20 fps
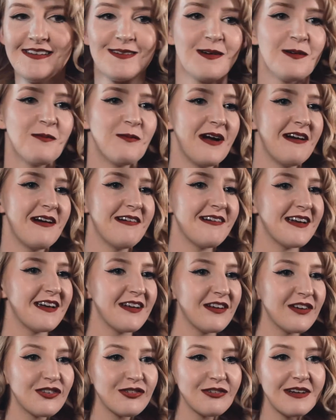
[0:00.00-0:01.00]
so I'm wearing
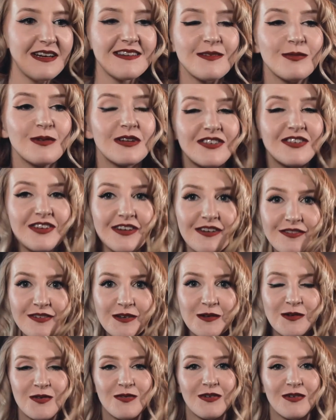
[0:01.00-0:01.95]
a dress which I feel is